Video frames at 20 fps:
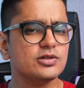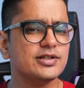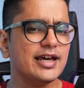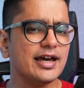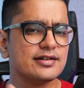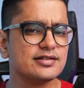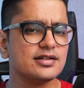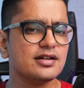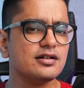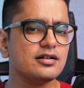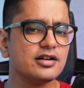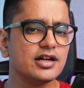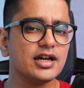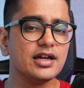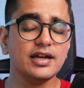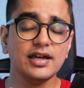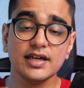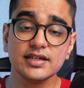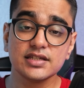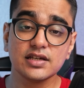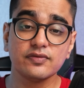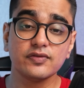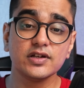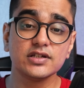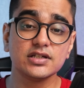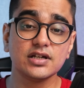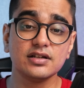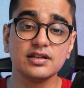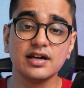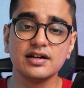action ring is a
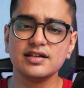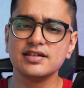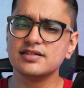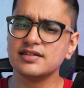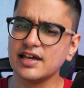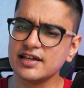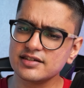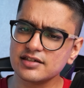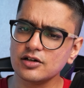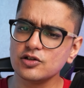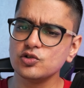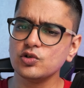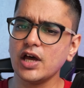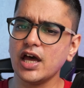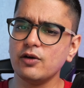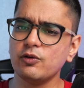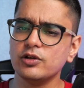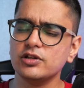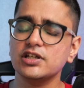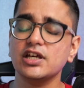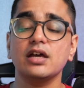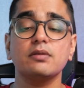feature that is nicer to have on the